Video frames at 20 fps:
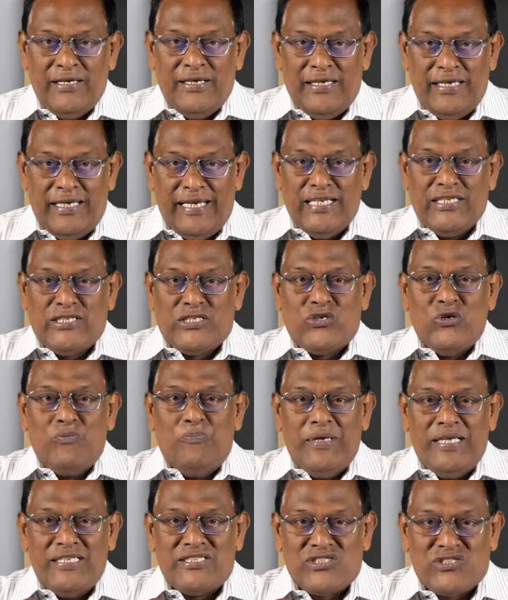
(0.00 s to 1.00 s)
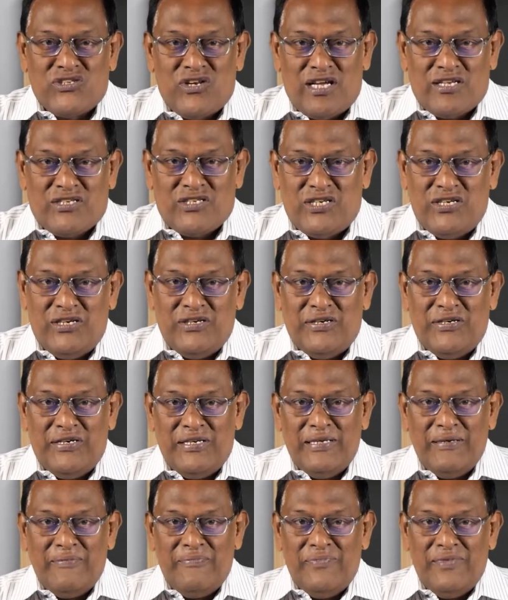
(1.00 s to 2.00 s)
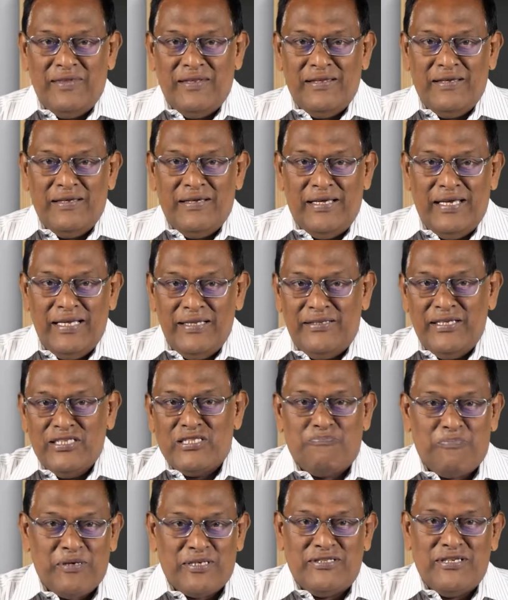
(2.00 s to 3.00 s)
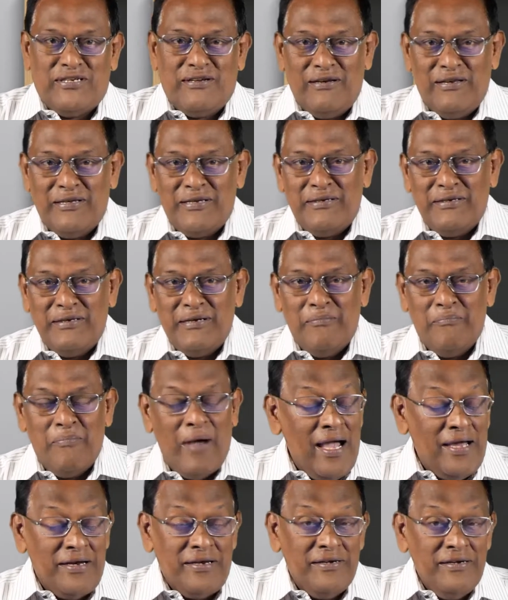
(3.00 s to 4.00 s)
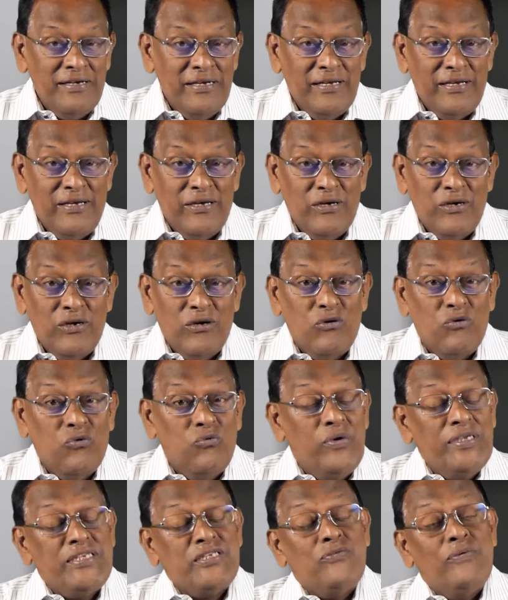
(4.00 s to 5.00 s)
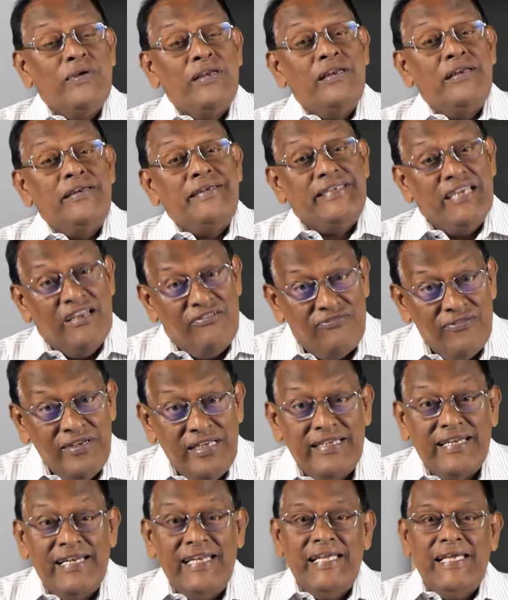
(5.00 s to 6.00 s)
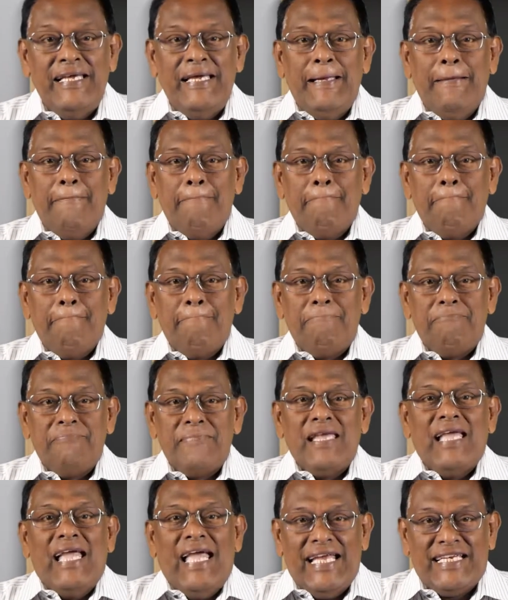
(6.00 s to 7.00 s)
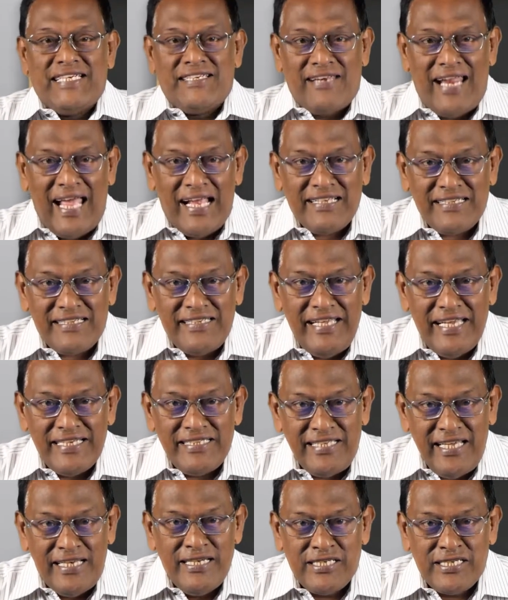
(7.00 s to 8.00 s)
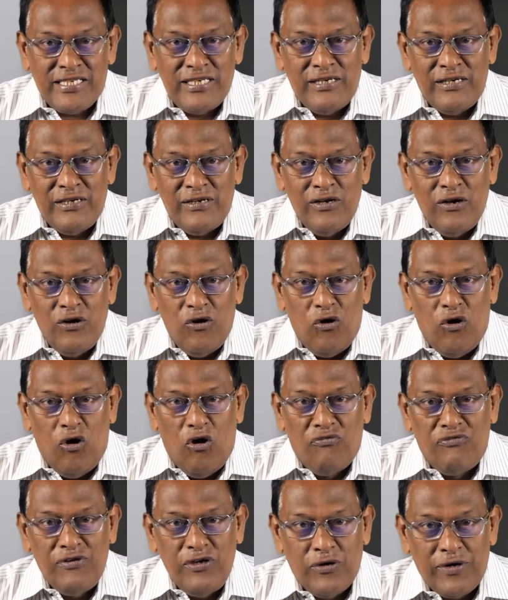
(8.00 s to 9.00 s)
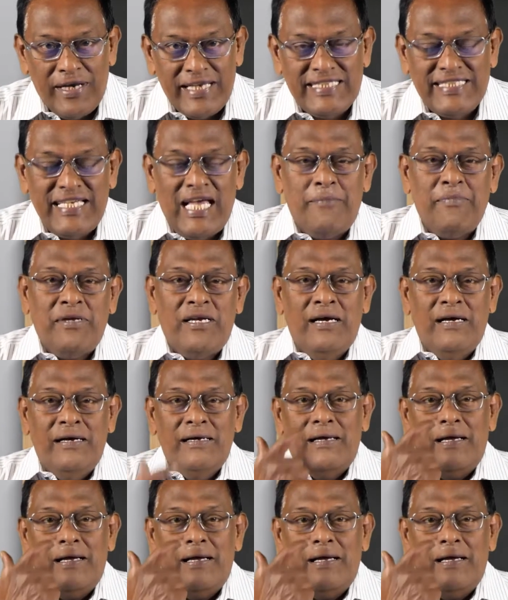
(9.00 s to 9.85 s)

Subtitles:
it should be structured in this particular manner, which will definitely attract the attention of your examiner,